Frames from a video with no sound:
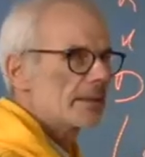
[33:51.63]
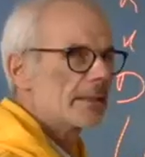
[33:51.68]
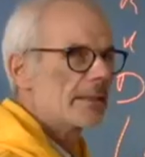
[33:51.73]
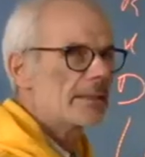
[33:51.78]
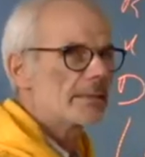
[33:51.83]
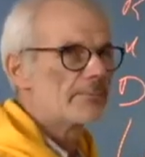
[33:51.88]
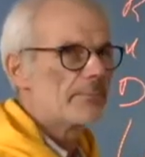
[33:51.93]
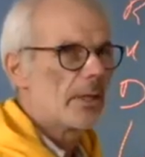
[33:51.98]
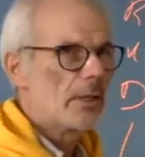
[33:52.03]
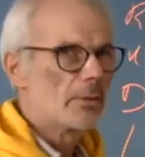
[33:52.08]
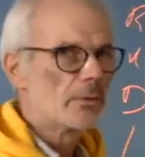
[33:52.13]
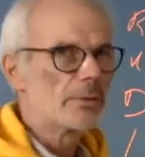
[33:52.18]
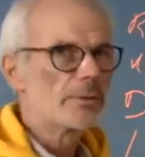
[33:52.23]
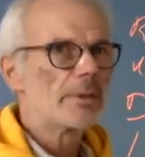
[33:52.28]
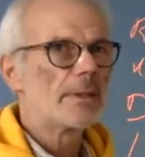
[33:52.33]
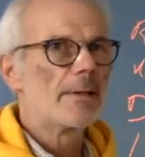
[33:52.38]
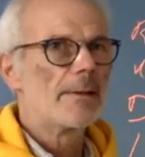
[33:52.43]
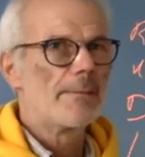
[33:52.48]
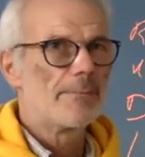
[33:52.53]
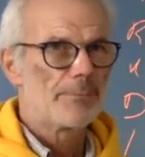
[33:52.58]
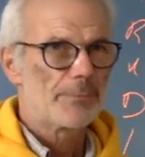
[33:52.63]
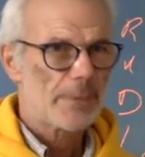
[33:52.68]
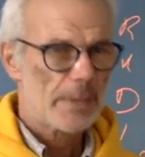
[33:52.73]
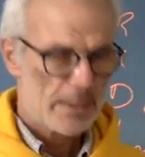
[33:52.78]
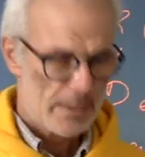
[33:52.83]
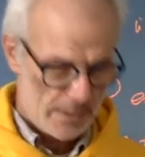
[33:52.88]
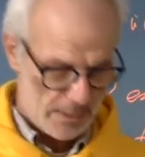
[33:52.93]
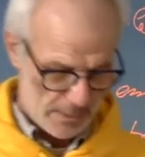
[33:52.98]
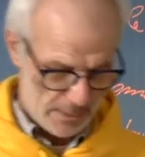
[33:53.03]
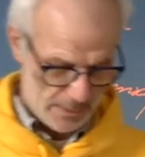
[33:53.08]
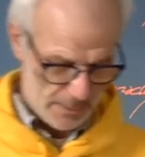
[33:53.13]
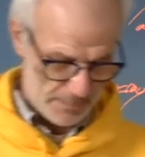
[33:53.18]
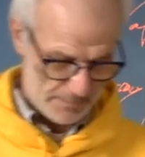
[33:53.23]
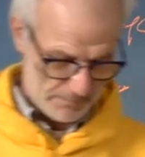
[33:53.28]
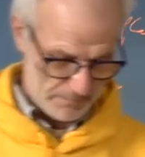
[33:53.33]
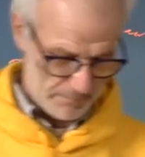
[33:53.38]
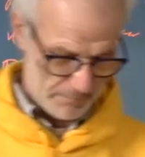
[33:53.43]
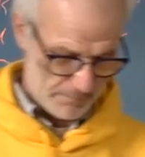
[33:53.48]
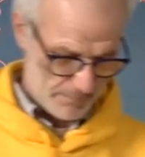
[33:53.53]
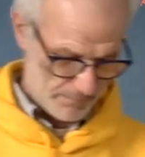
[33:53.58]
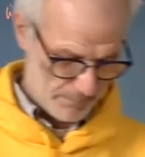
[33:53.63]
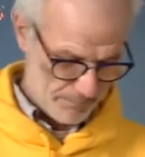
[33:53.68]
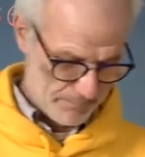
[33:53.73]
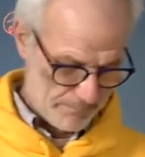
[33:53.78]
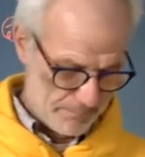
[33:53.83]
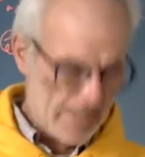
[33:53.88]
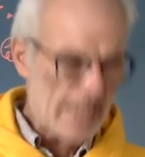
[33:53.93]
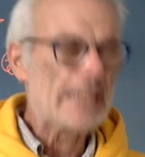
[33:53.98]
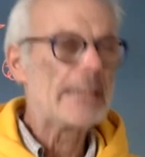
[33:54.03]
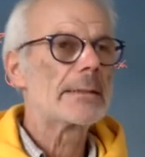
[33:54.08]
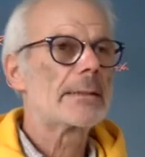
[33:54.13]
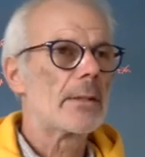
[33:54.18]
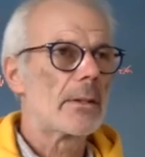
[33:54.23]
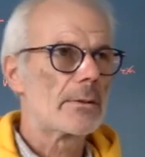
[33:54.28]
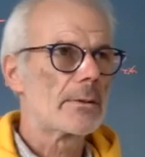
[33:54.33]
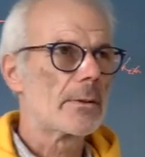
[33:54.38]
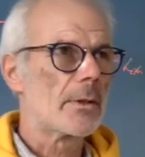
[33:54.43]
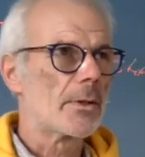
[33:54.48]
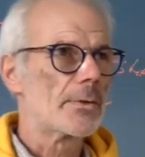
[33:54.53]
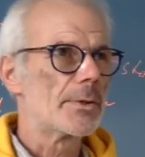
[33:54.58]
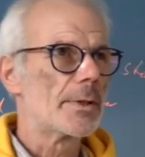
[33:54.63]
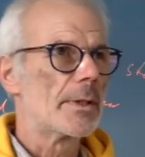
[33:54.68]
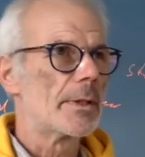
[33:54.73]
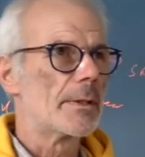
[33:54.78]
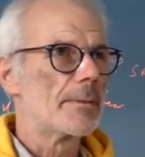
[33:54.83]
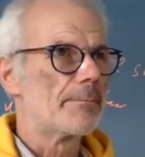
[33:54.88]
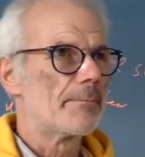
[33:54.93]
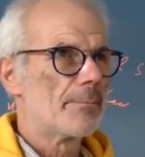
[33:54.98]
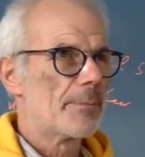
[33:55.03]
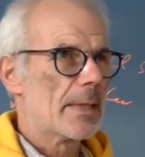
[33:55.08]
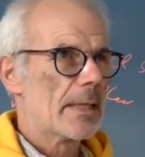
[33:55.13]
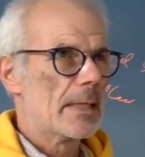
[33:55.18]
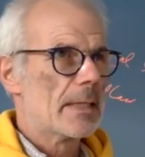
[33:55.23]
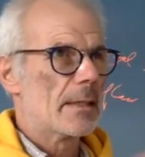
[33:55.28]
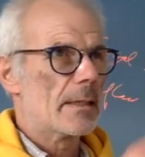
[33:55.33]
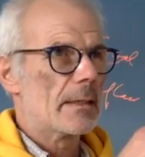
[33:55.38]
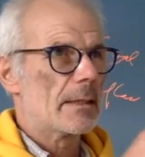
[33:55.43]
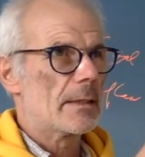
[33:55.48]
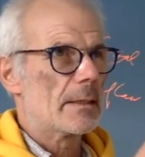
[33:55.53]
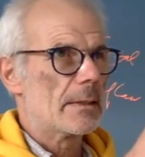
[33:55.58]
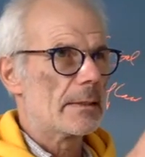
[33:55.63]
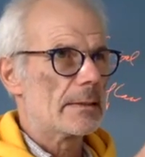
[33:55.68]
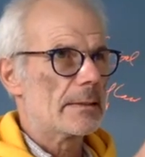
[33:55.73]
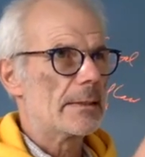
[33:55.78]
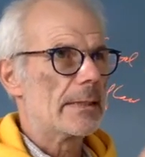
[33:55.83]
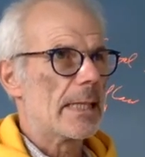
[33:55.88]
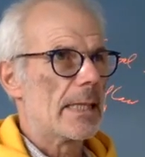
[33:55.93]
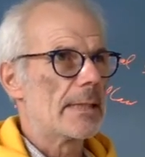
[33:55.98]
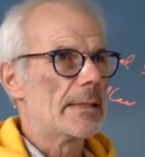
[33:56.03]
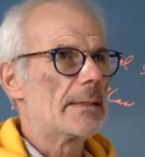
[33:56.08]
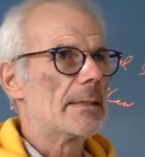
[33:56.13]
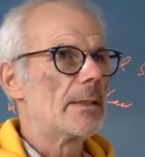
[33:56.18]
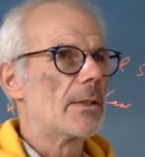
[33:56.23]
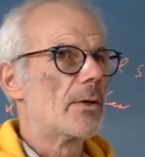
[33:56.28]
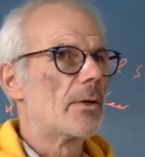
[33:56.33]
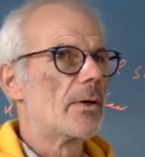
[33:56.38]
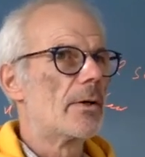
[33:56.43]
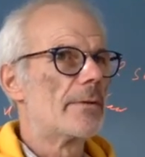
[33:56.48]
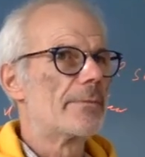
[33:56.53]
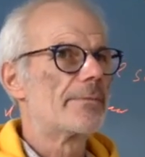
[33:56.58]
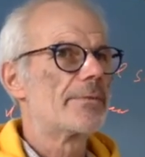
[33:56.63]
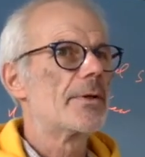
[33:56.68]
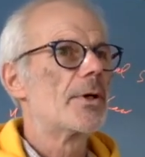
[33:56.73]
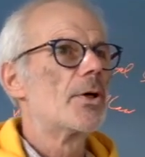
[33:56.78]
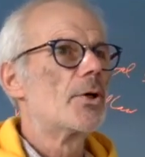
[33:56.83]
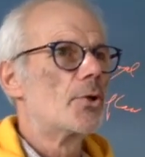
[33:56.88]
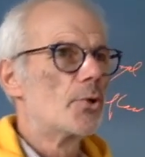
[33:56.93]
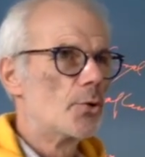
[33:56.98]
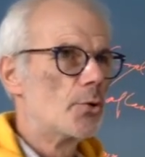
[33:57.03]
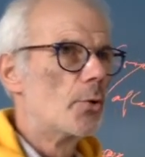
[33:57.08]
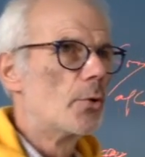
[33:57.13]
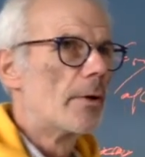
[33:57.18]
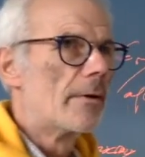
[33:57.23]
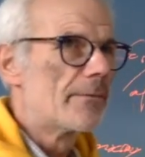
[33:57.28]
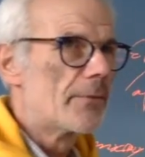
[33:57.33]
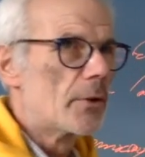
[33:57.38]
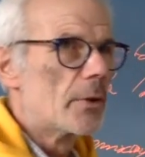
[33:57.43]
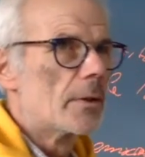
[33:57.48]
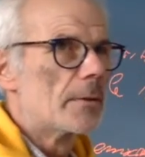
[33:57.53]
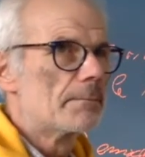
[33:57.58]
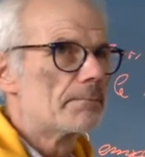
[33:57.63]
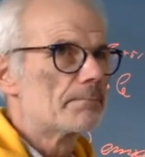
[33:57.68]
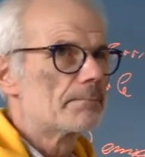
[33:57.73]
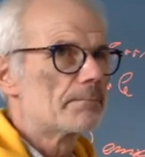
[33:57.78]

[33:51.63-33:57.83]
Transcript: it is bound uh, based on, on the, uh, the idea of rule of law.